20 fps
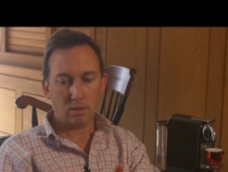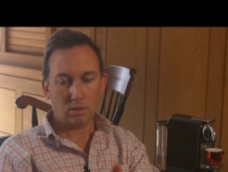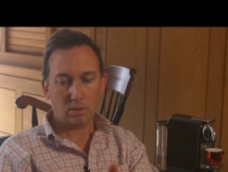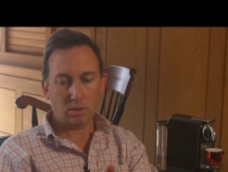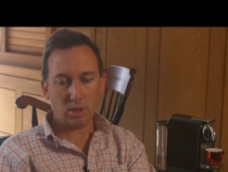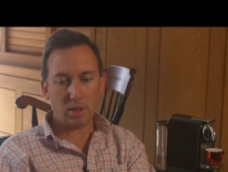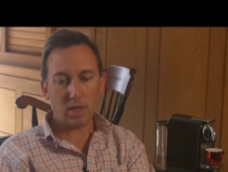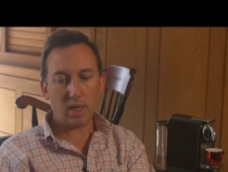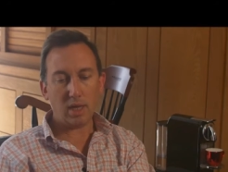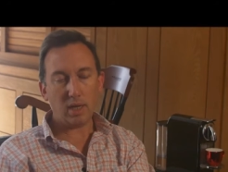
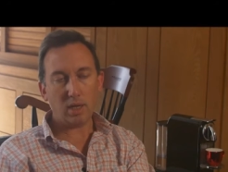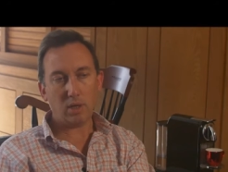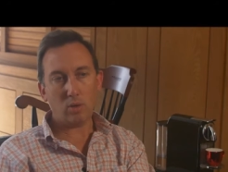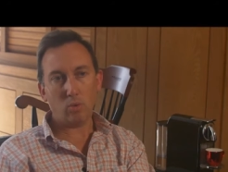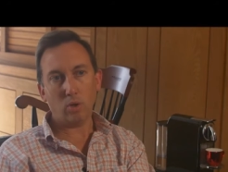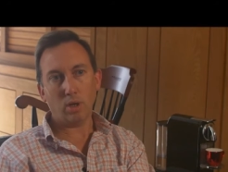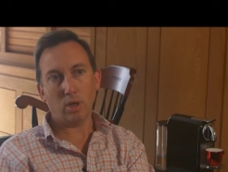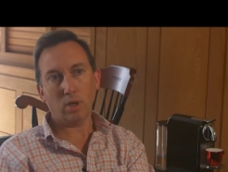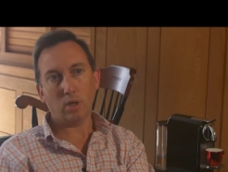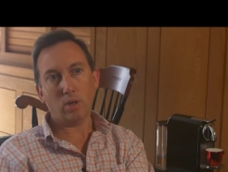genetic
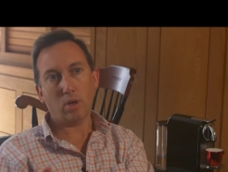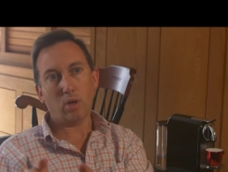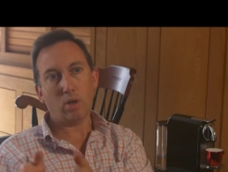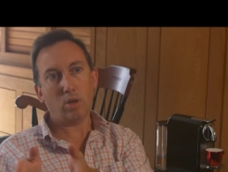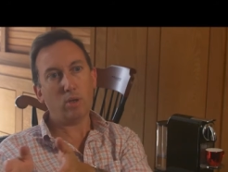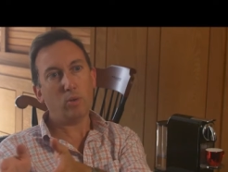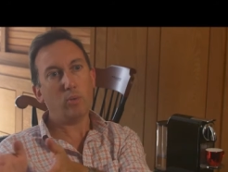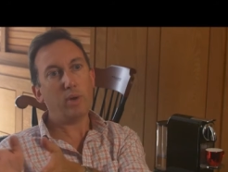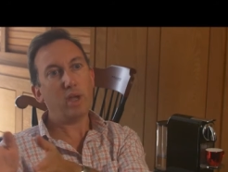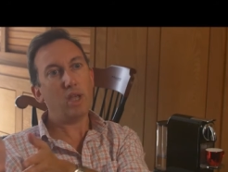work,
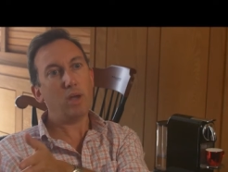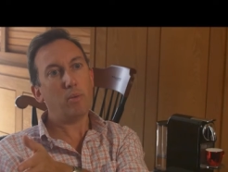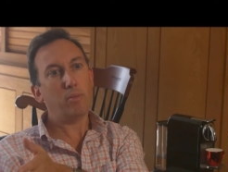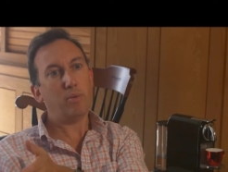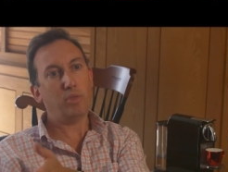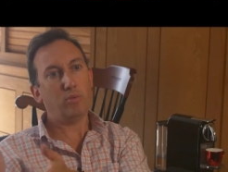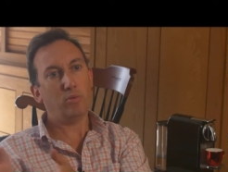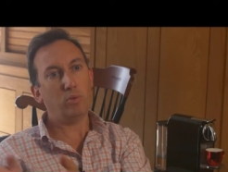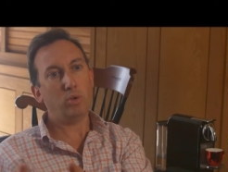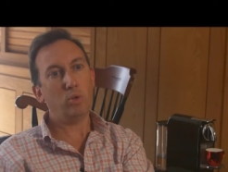all the way up
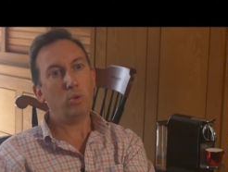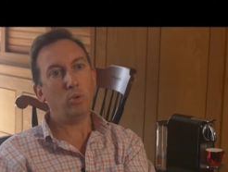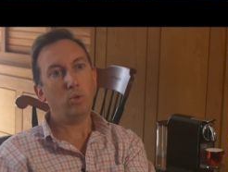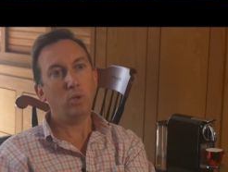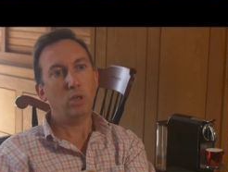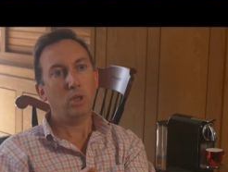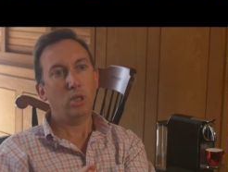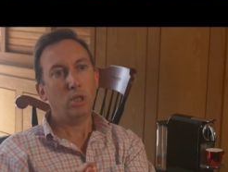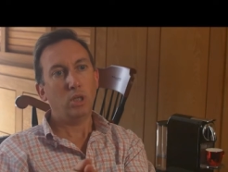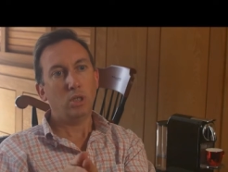through
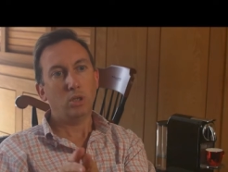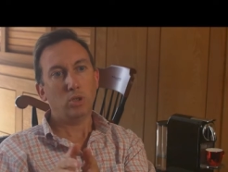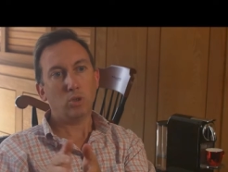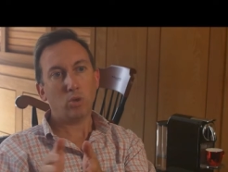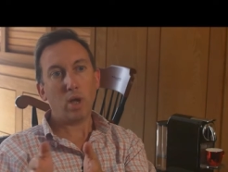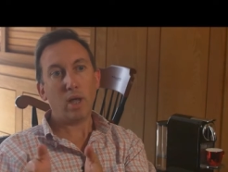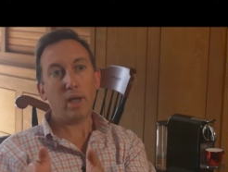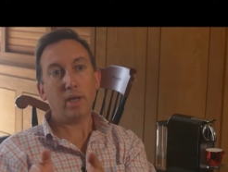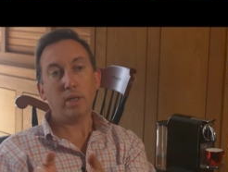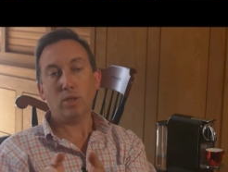
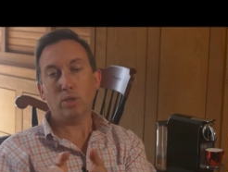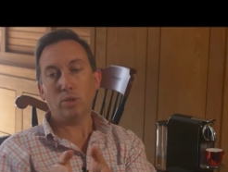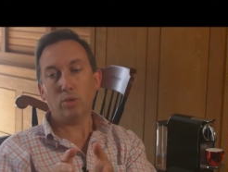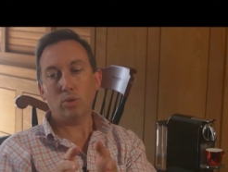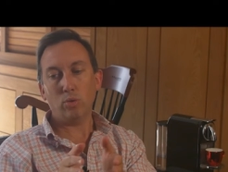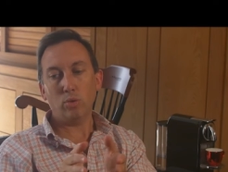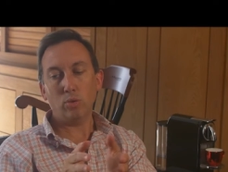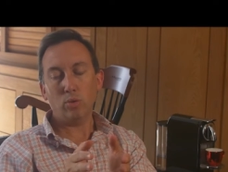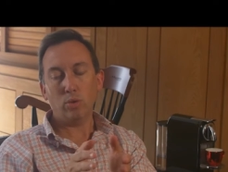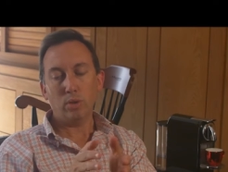trying
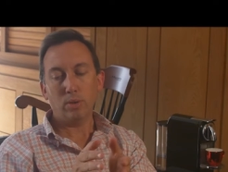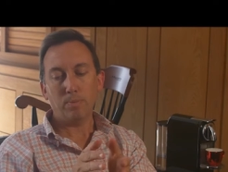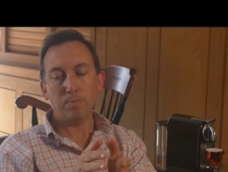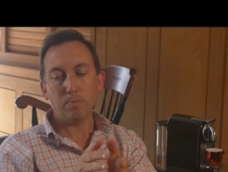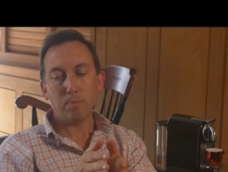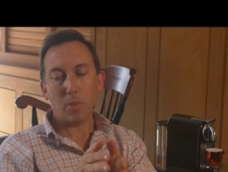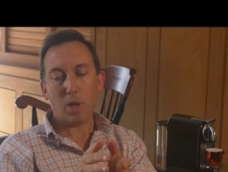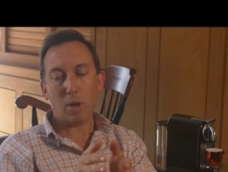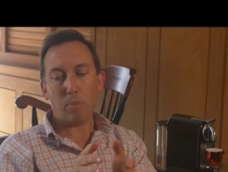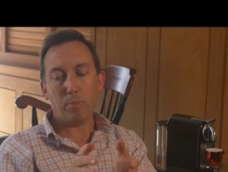to
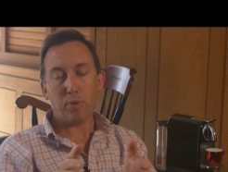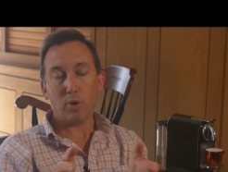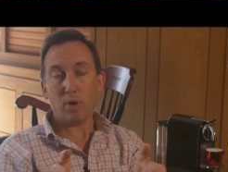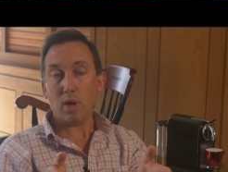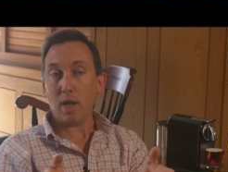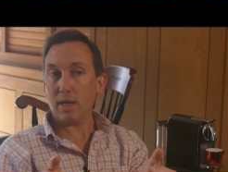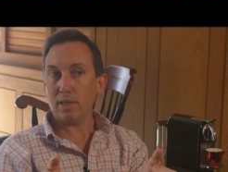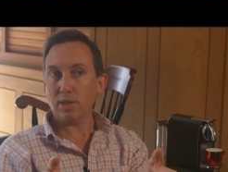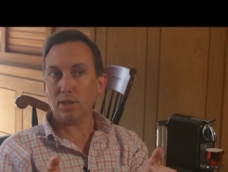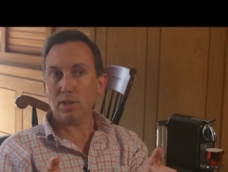
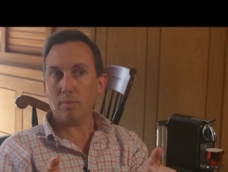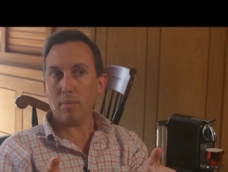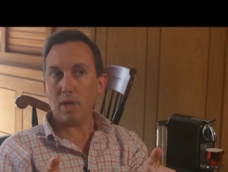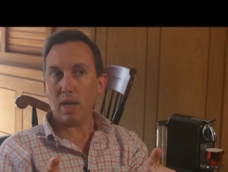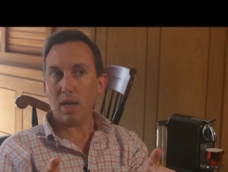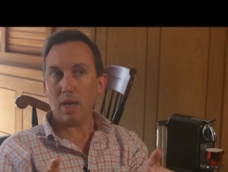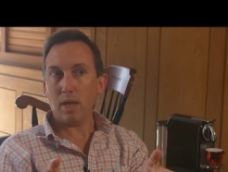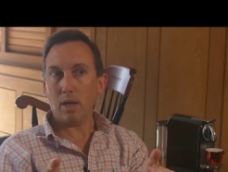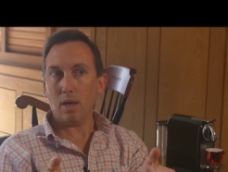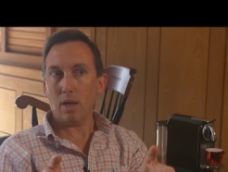
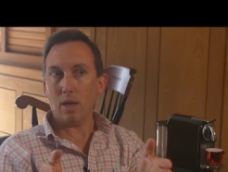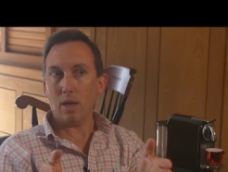approximate